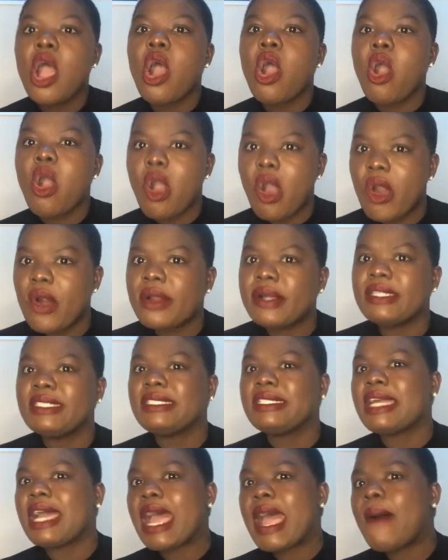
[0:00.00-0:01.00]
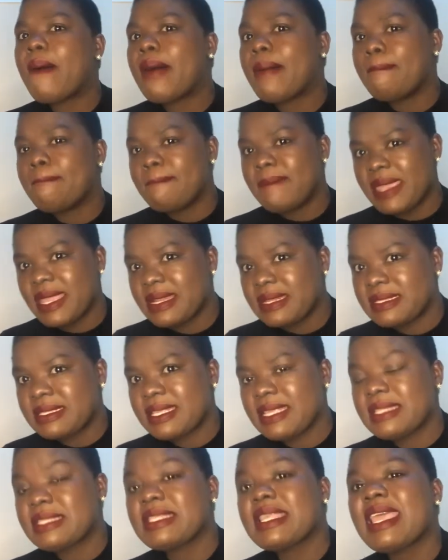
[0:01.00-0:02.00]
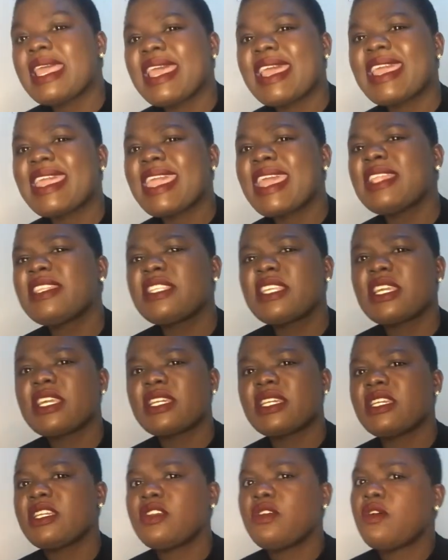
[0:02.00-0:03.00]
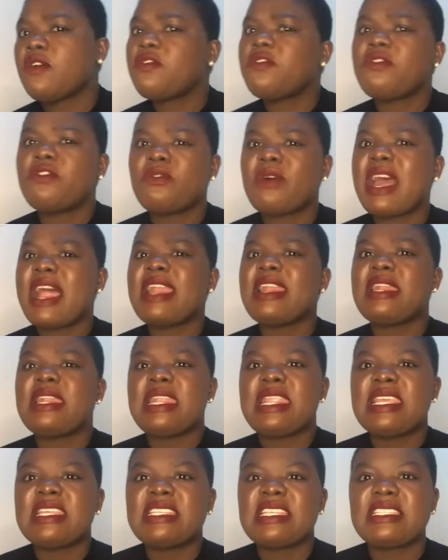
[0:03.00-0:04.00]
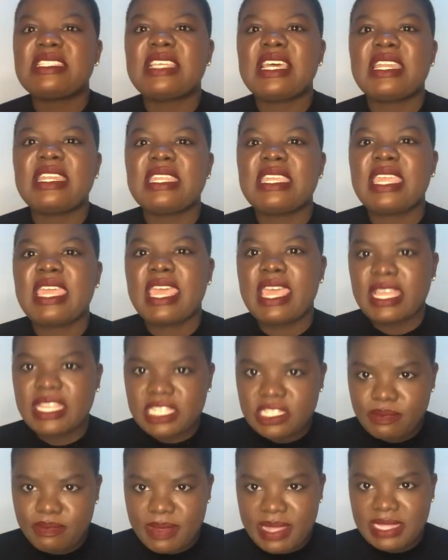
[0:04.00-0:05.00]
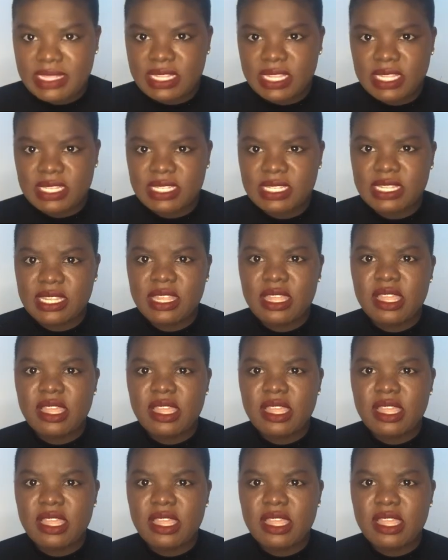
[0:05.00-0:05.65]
on our bills is getting rid of unnecessary expenses.